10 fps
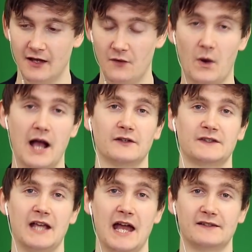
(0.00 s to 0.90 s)
And
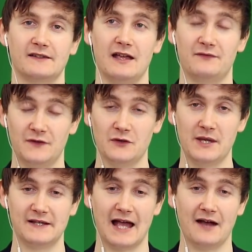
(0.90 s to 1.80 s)
whilst, yes, a few
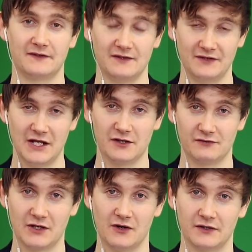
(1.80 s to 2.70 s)
weeks after this video is
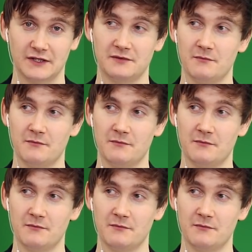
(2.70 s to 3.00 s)
recorded,